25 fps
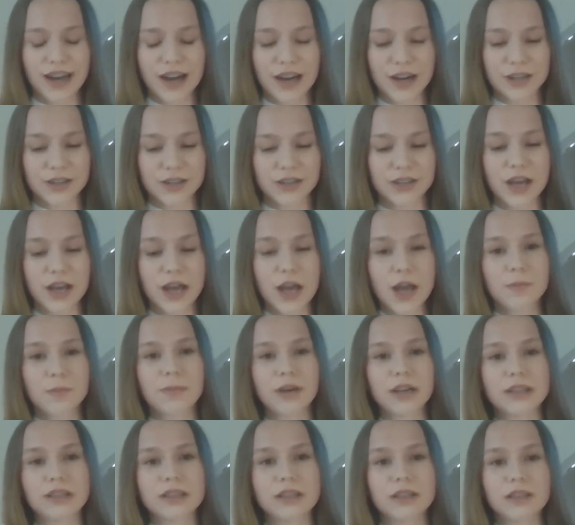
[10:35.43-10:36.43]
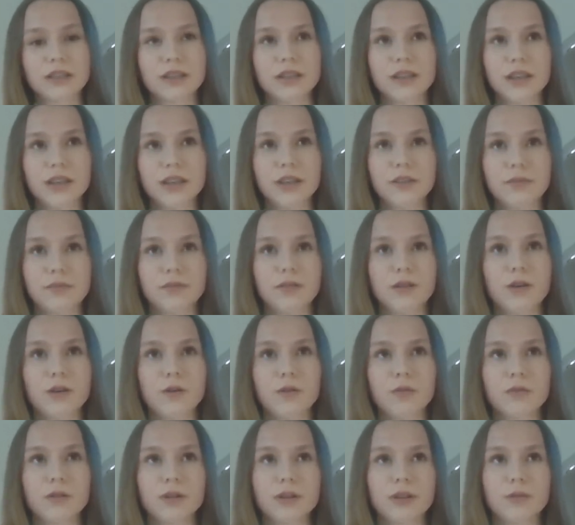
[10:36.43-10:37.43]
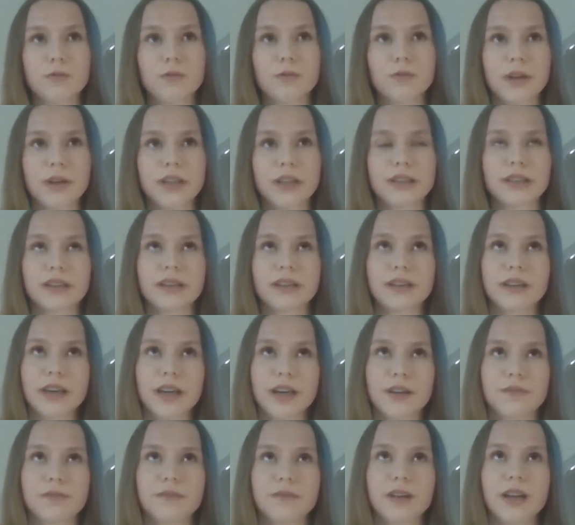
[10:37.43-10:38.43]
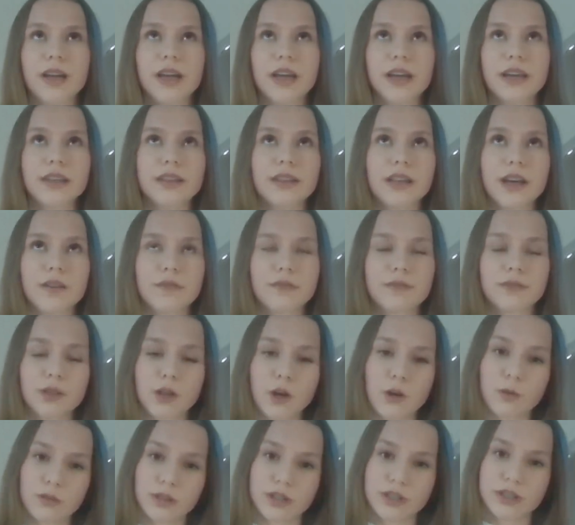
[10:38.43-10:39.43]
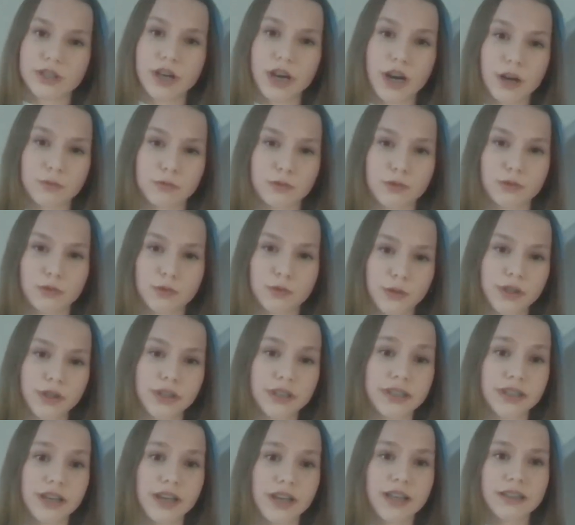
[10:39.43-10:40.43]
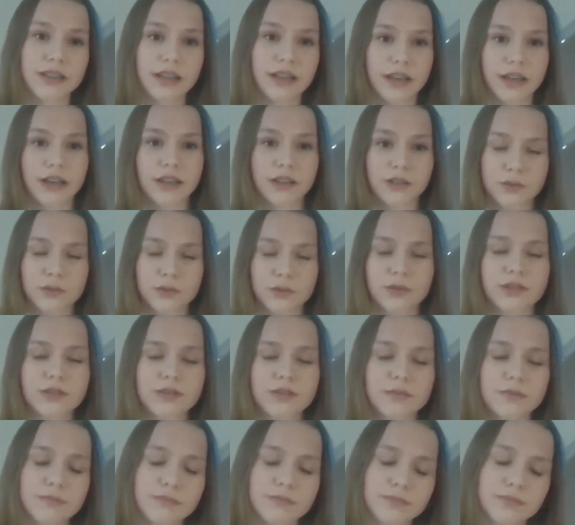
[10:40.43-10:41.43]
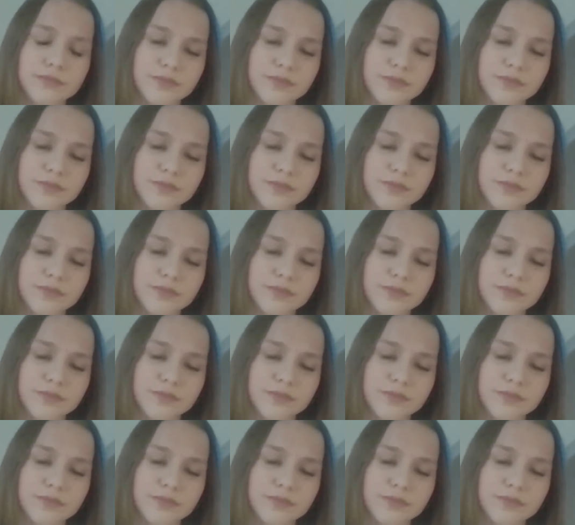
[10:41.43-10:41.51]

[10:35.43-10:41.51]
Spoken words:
hard. But if women have enough knowledge how to do it, they can do it.